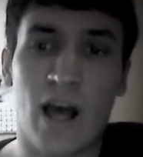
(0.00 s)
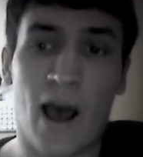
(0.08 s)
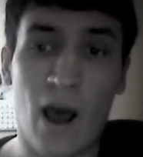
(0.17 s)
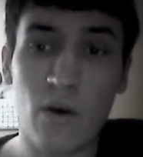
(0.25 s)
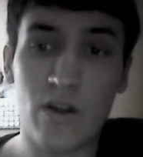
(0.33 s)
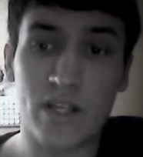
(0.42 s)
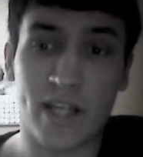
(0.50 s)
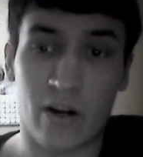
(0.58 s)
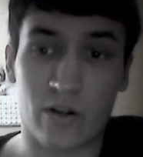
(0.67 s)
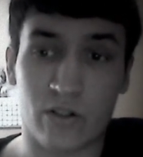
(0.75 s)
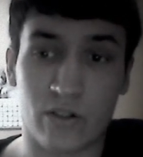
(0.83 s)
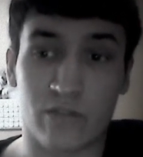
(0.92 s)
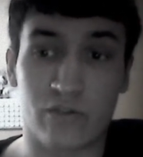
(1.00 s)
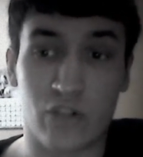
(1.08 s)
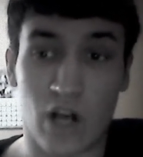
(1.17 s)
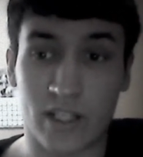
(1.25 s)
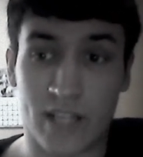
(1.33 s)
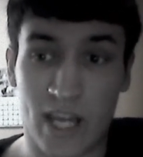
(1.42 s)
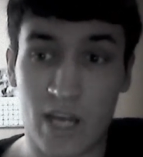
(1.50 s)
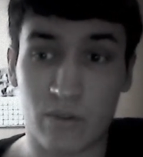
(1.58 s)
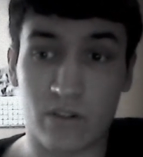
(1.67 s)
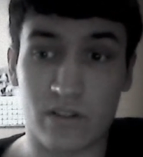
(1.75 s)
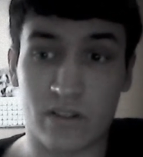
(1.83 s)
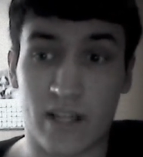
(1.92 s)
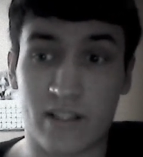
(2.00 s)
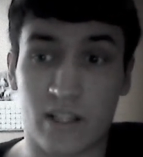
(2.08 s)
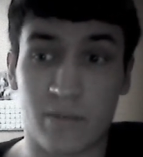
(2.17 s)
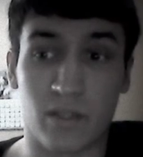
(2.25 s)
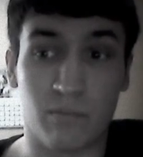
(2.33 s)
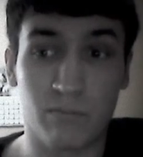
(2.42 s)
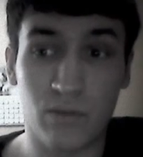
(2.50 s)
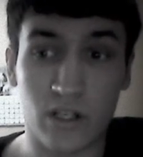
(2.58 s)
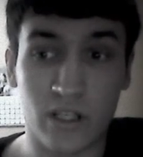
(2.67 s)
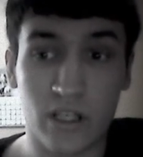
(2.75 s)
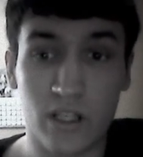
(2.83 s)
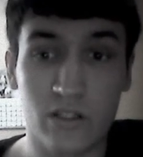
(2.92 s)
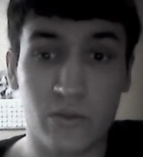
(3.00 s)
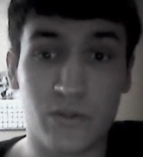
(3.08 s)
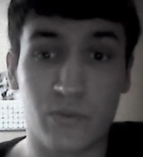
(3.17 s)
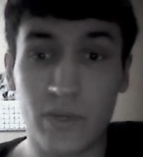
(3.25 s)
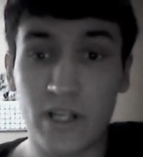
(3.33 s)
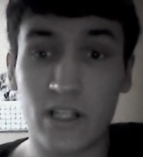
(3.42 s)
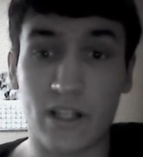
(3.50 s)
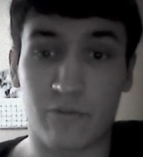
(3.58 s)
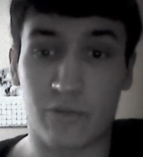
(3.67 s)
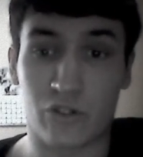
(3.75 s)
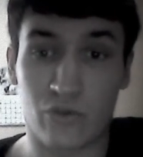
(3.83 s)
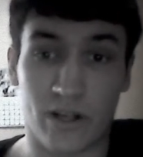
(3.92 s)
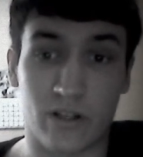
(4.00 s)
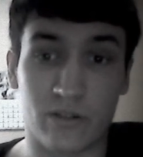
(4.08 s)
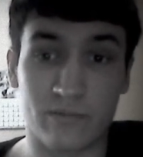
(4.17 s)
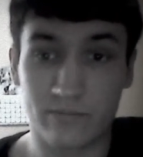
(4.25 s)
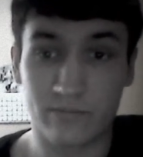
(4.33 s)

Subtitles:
how well the character of John Campbell stands up in the book to his real-life portrayal.